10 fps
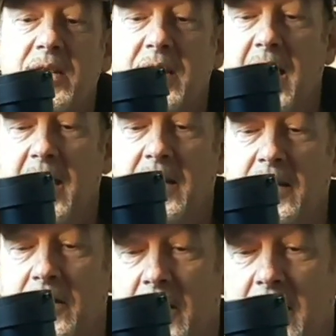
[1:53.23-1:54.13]

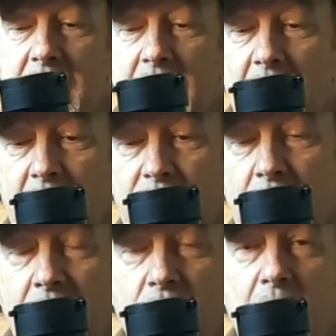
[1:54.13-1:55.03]
and the
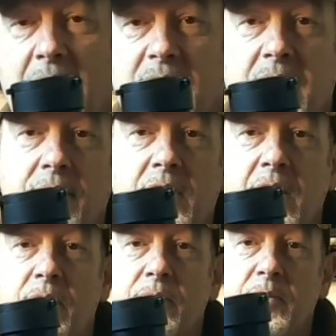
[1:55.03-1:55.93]
rifle has a
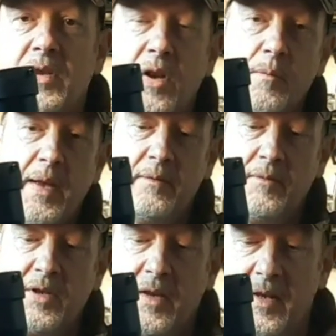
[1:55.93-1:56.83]
dovetail scope mount,
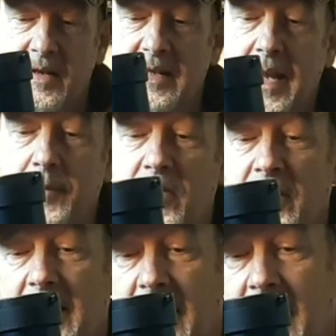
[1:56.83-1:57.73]
so there's an adapter
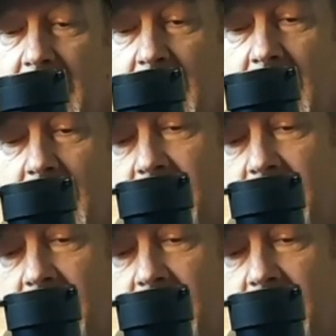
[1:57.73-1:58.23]
in there, and